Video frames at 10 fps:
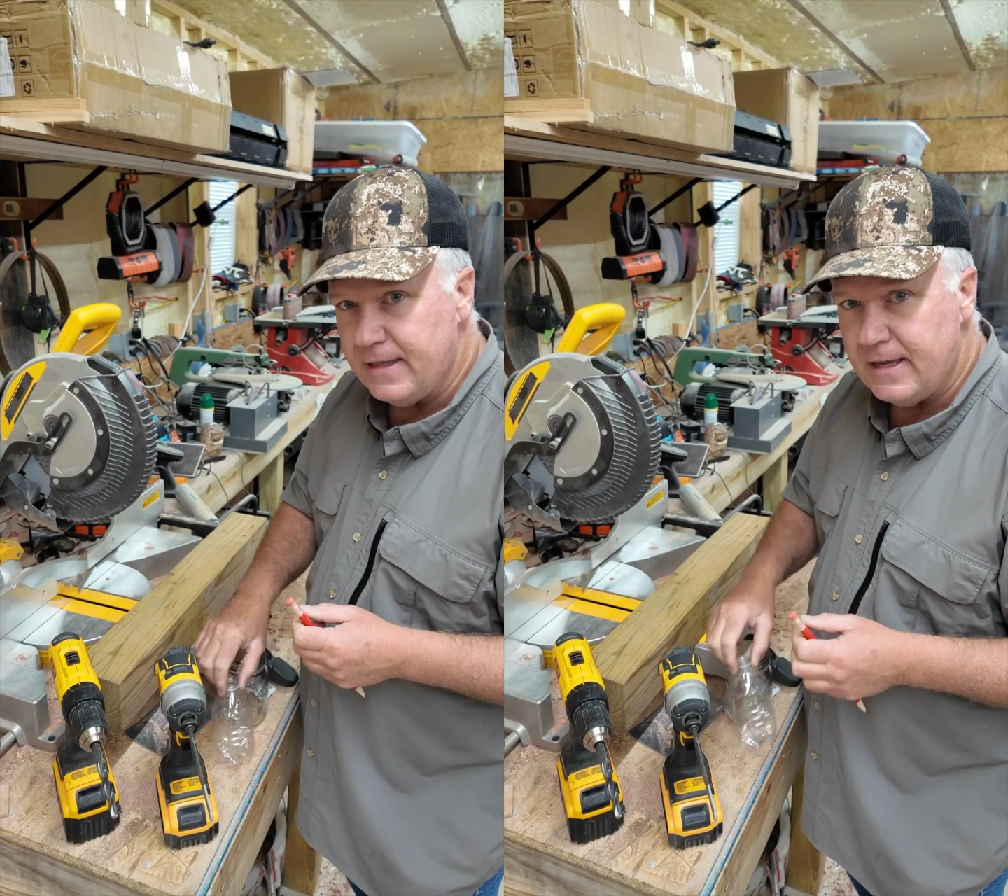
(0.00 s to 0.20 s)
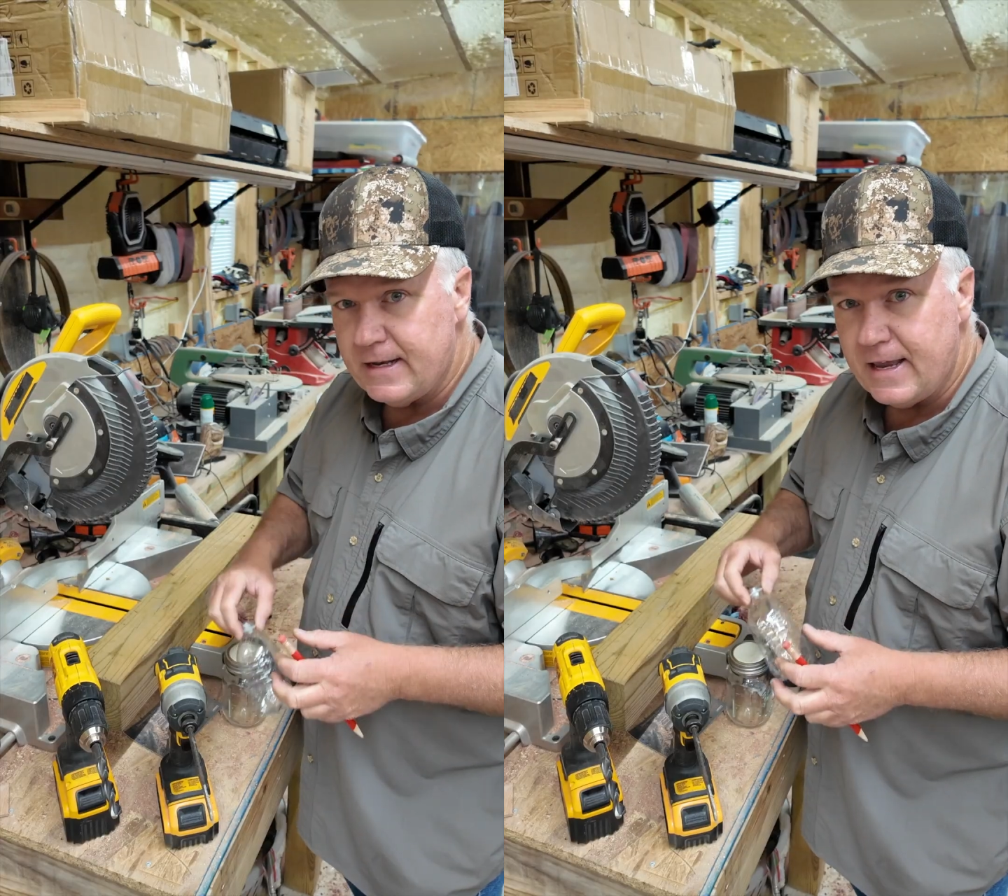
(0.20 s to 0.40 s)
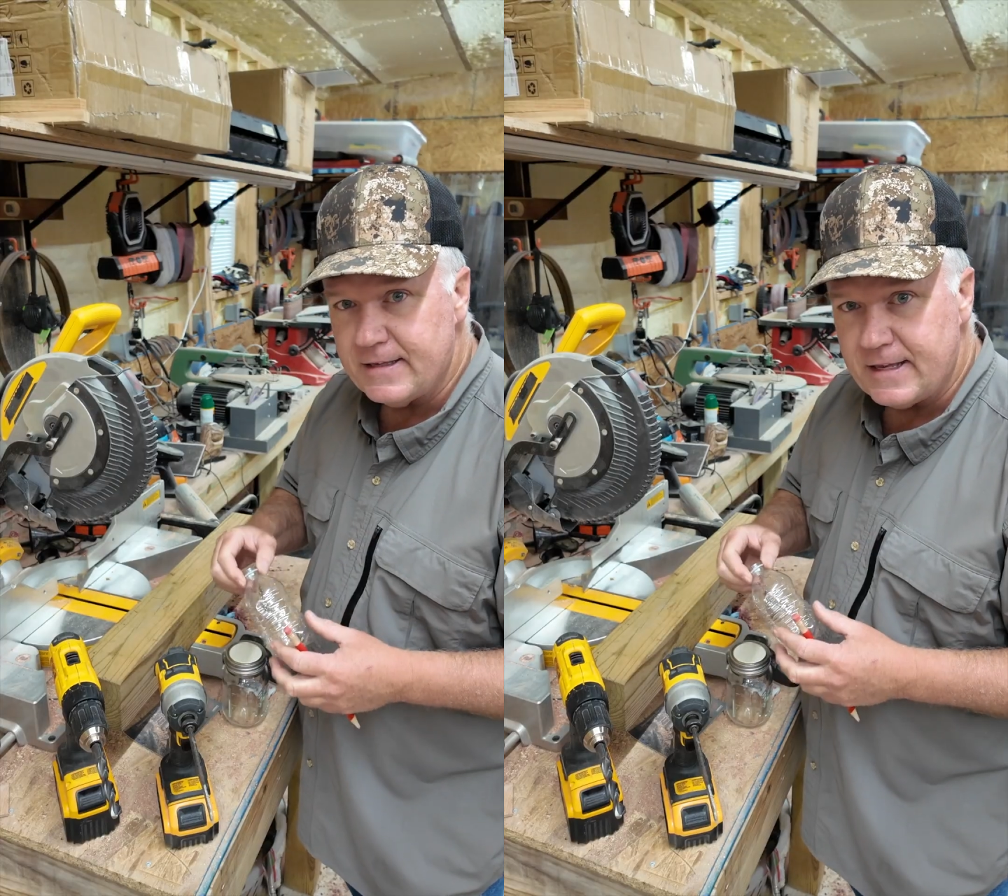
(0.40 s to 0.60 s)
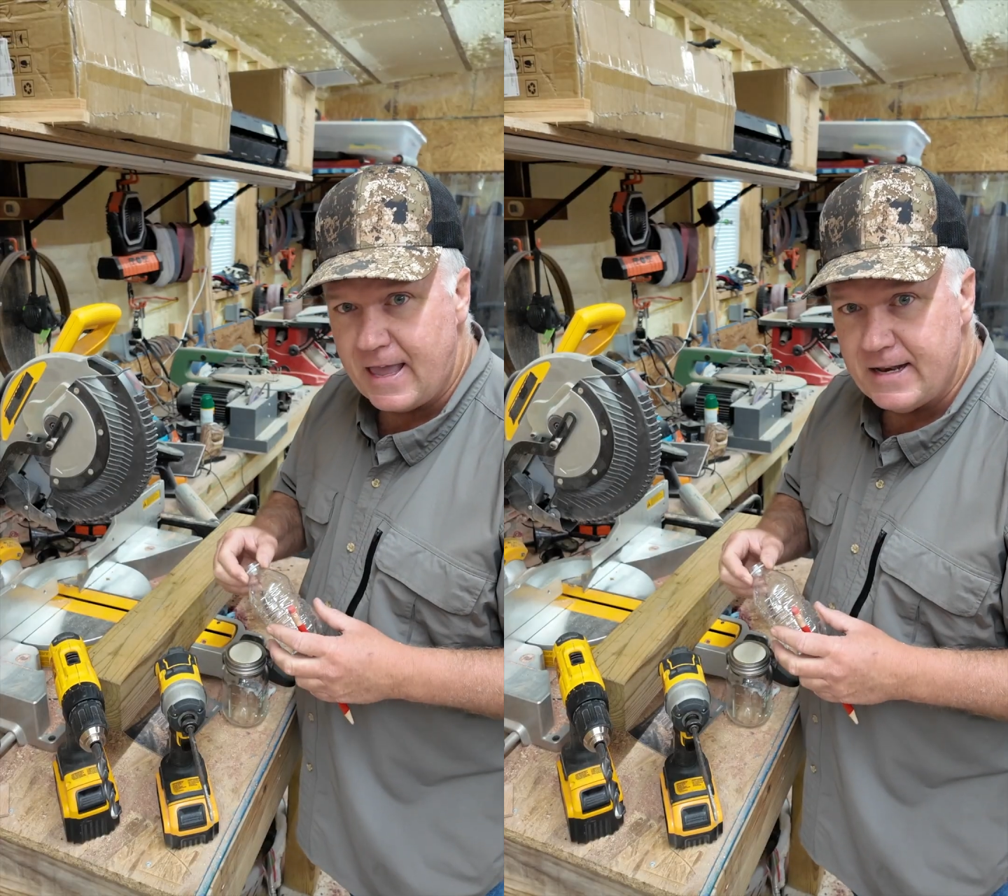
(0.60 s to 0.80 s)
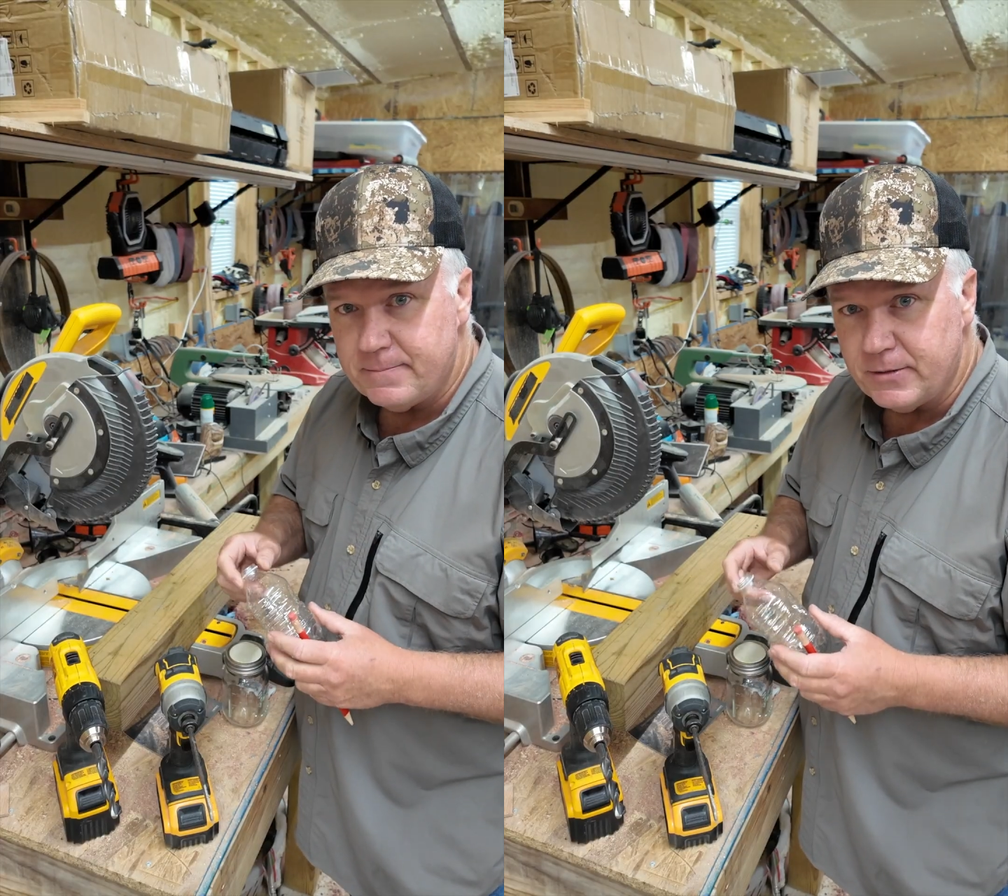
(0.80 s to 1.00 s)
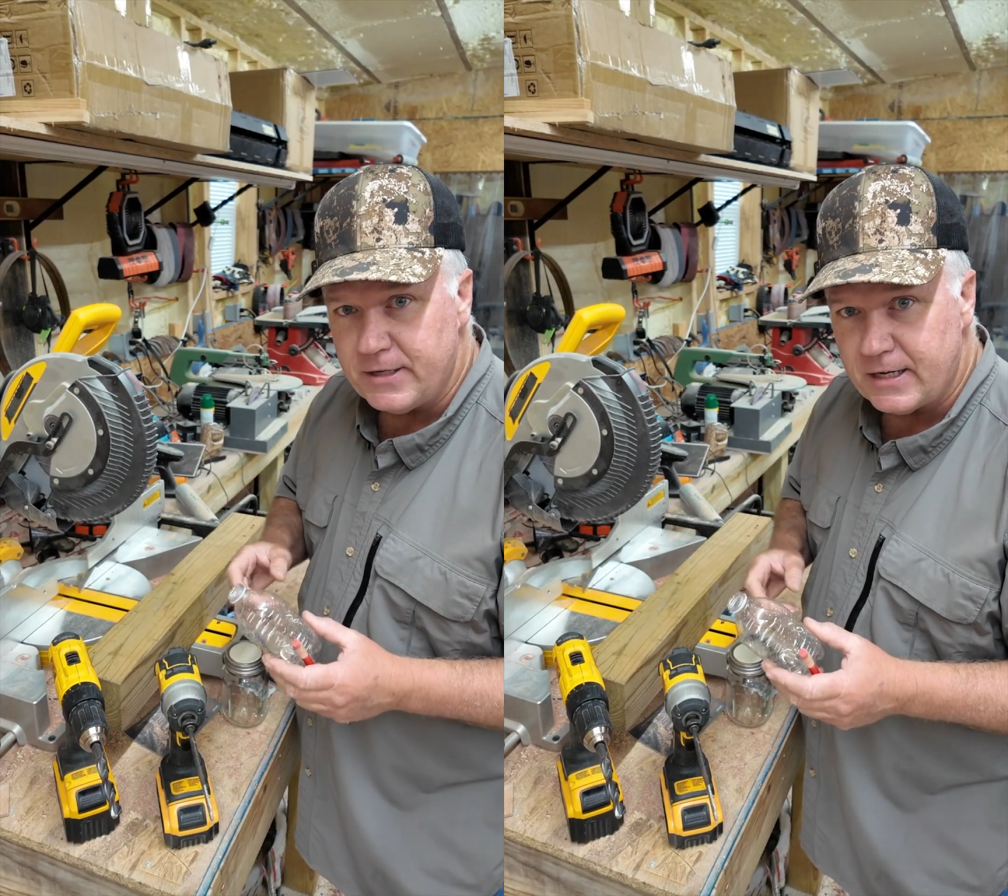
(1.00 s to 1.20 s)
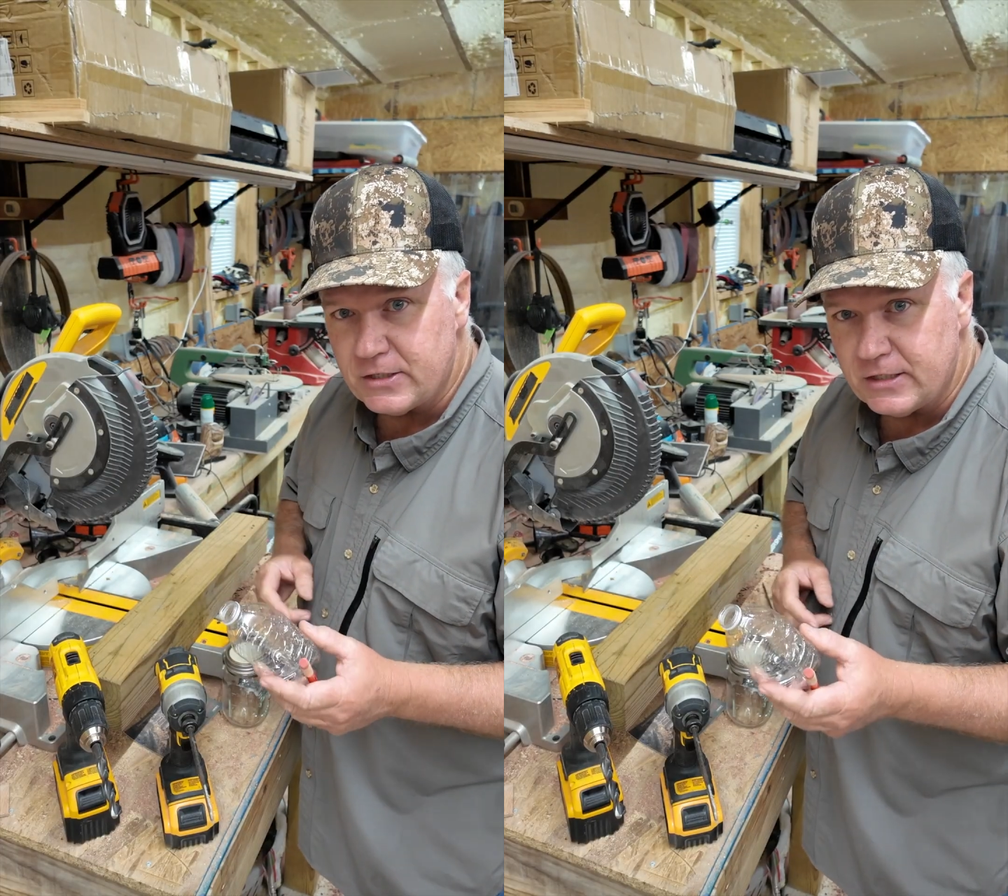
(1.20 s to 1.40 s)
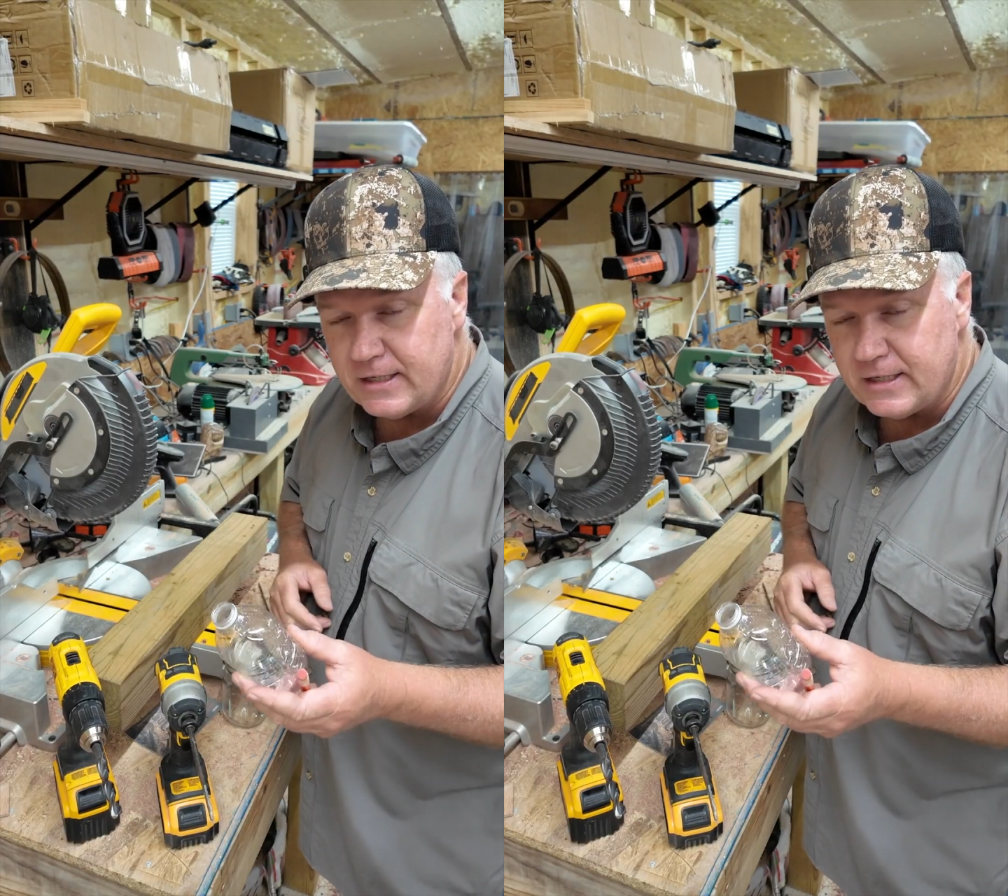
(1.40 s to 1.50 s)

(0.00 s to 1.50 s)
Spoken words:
then as added protection,